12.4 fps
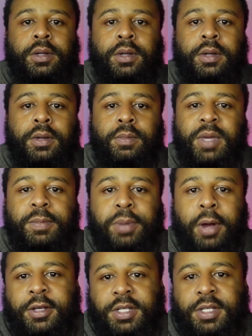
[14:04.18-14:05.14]
Me
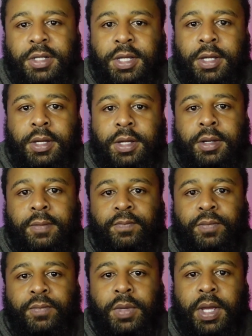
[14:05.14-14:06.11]
personally,
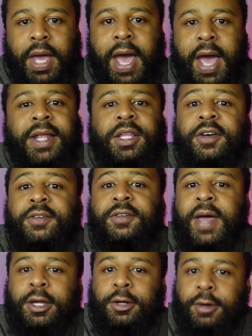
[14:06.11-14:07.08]
I love
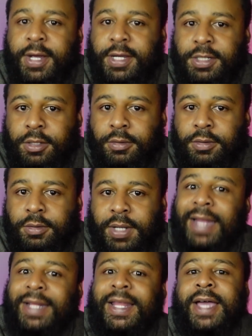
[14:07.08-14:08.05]
my gray suits.
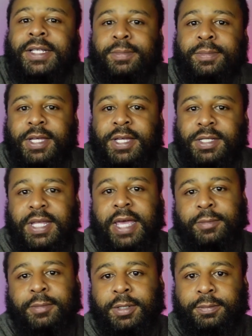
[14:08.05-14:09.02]
I like to make a
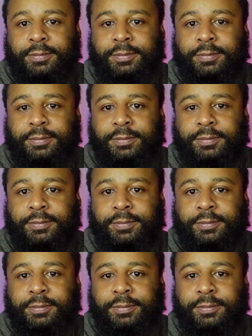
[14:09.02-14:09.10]
statement.